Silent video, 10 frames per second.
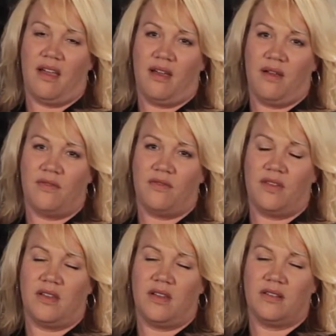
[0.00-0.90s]
of
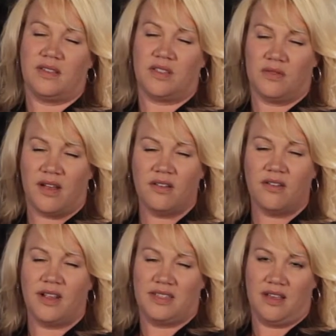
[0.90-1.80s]

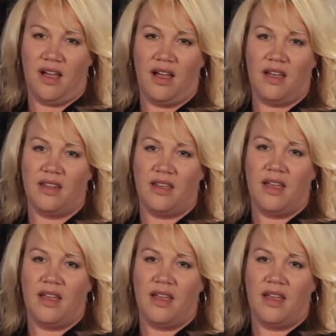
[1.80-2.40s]
surrendering to God